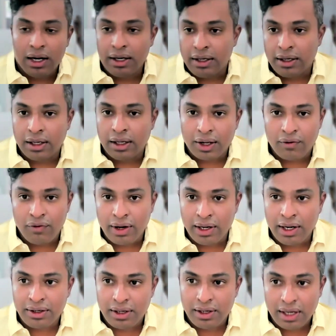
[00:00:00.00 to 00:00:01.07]
And
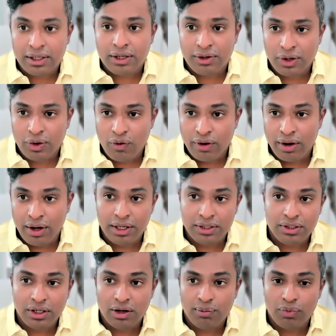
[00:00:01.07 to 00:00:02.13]
quickly
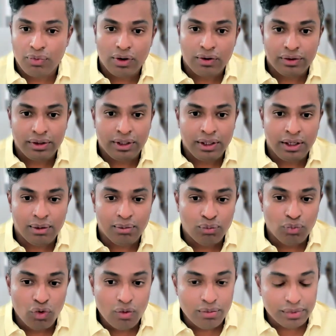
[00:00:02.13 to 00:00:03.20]
touching upon the
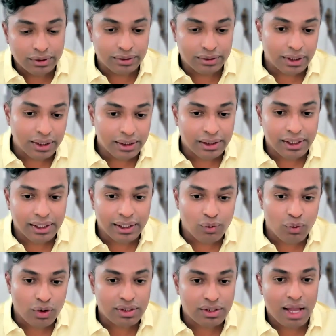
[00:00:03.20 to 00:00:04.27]
boomers, right? Like
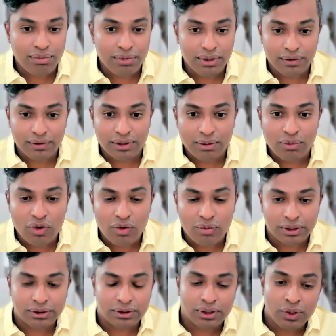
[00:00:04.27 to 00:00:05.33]
what's happening with the
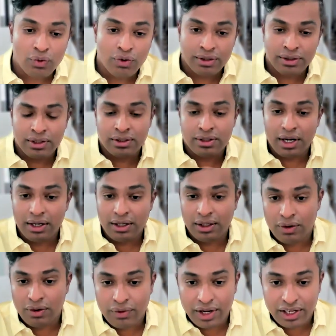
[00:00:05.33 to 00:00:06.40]
boomers? US is right
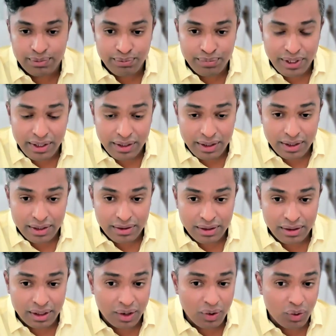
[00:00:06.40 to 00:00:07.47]
now
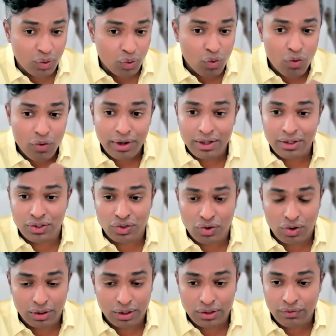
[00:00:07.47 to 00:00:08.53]
experiencing a growing
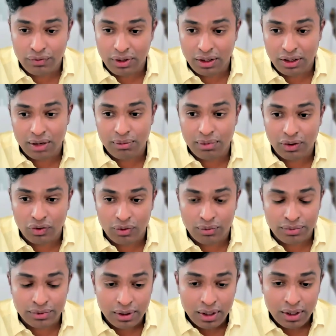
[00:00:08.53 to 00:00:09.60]
shortage of retirement
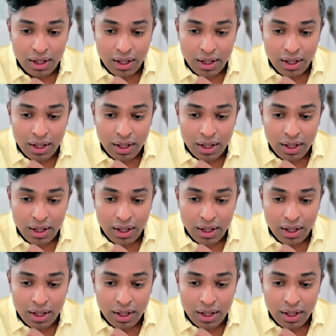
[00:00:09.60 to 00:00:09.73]
homes